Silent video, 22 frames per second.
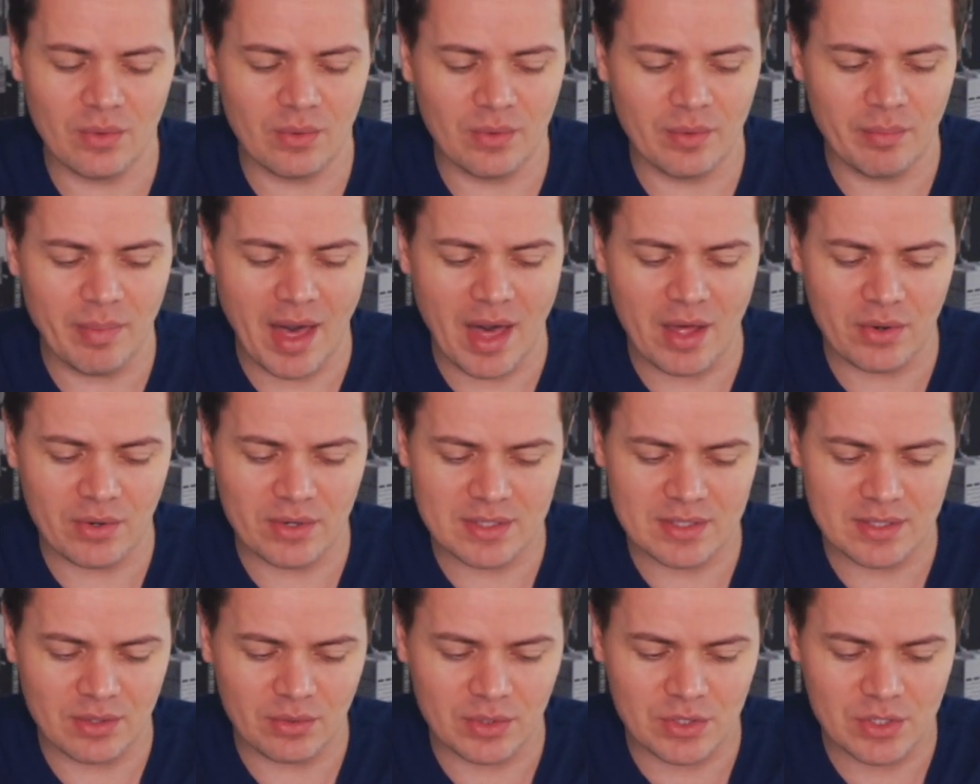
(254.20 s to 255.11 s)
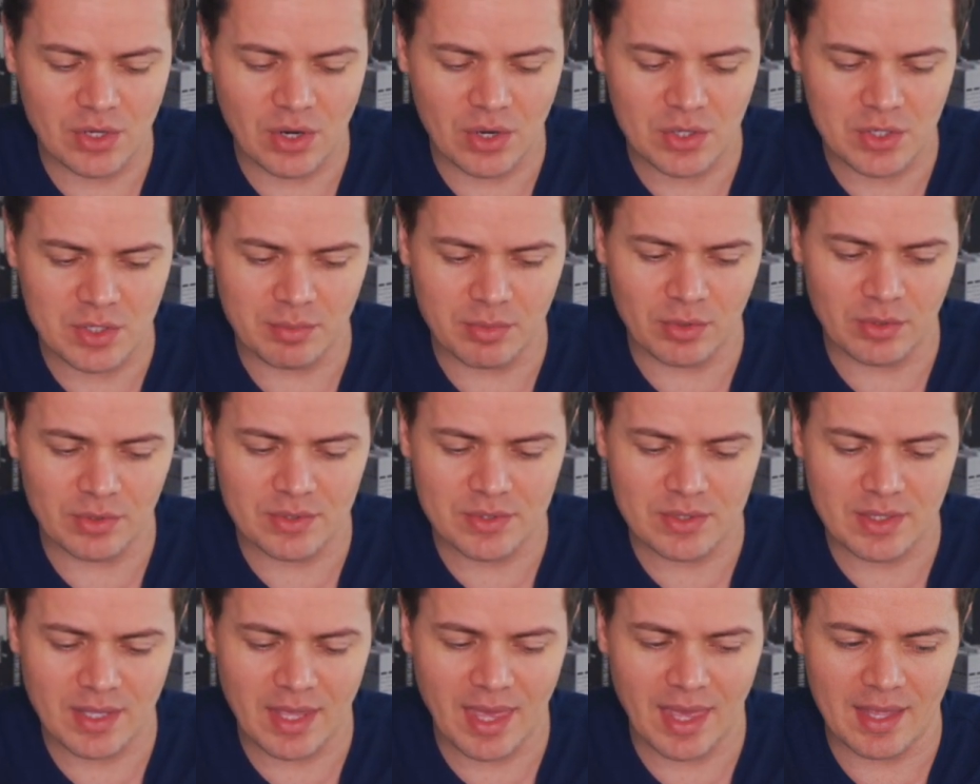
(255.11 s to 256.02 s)
batteries that are
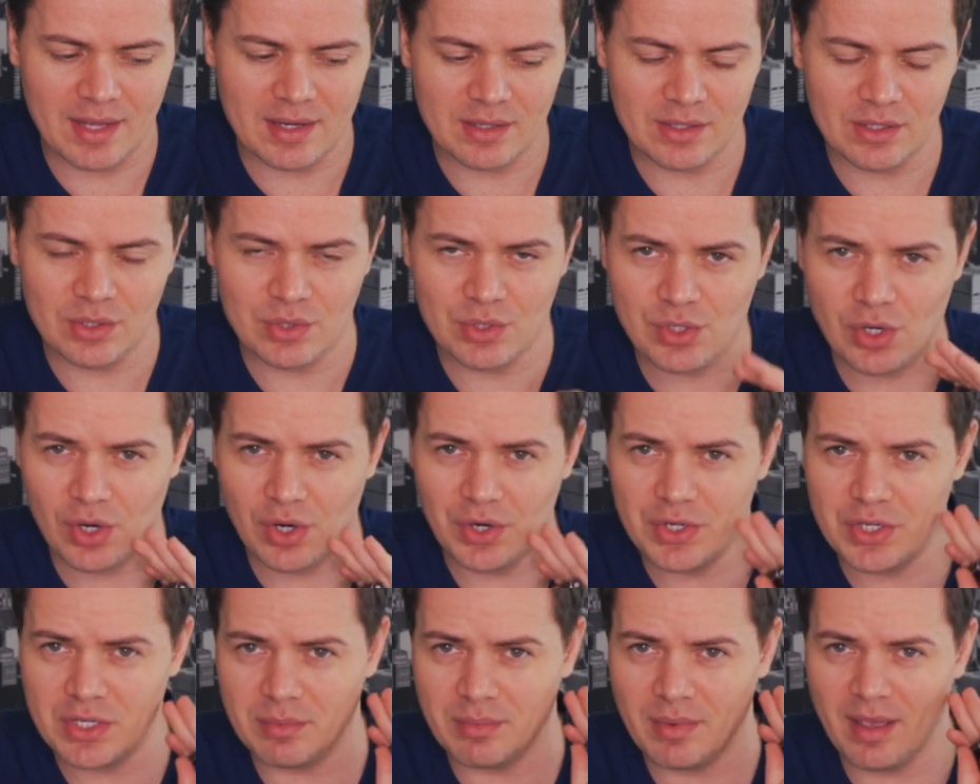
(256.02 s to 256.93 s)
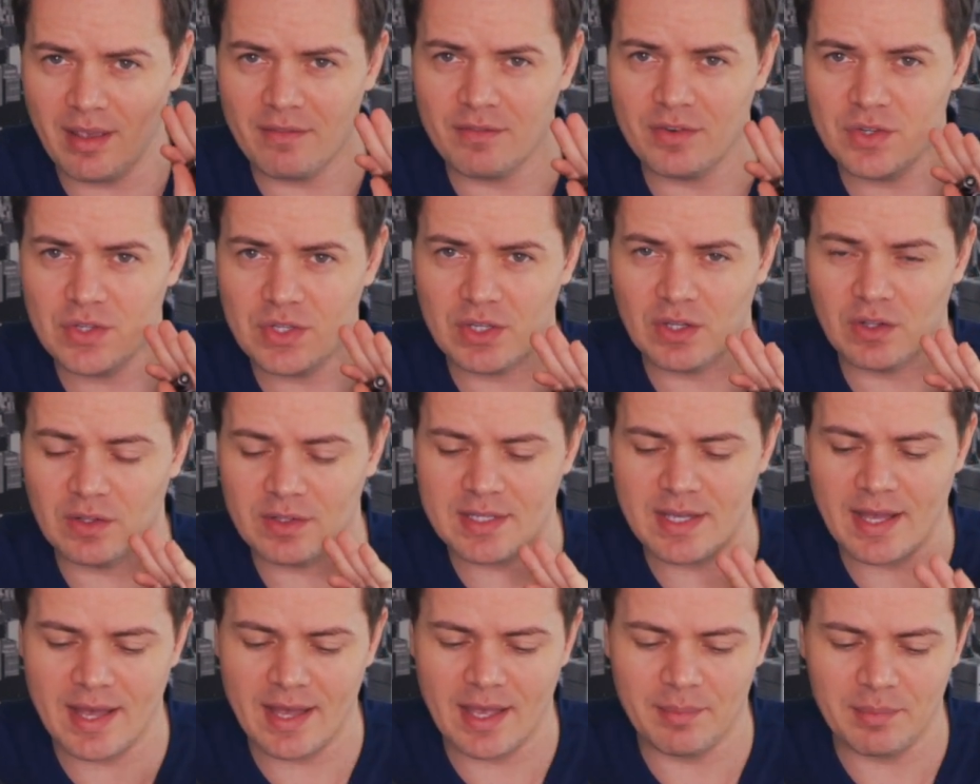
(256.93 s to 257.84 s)
rechargeables, and you charge them every single
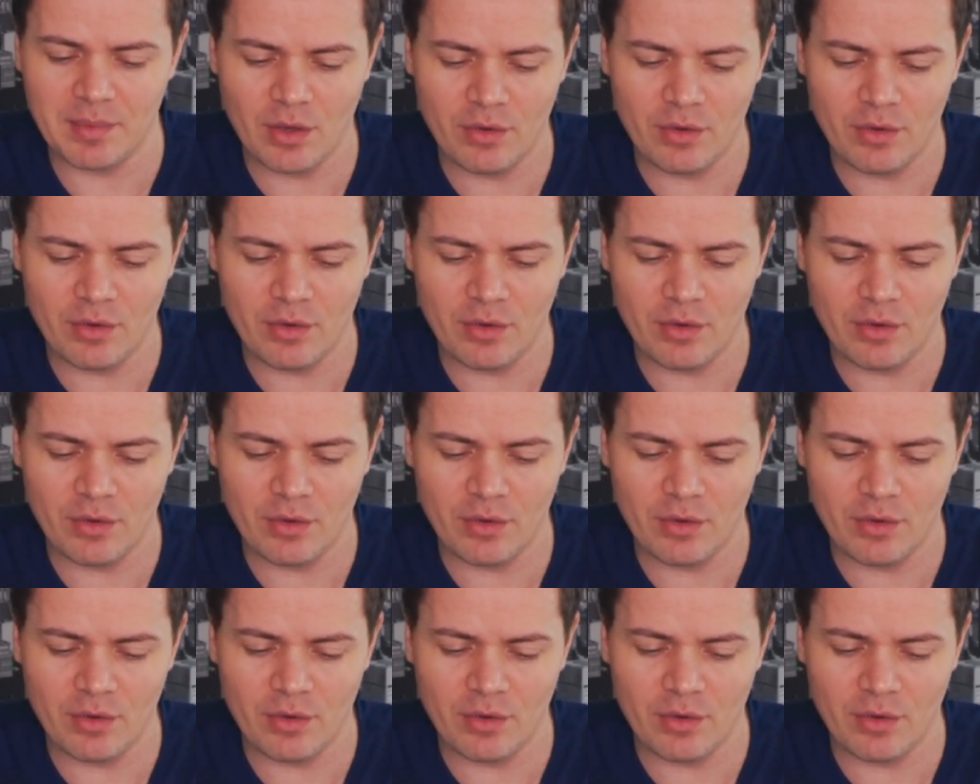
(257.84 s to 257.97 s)
time.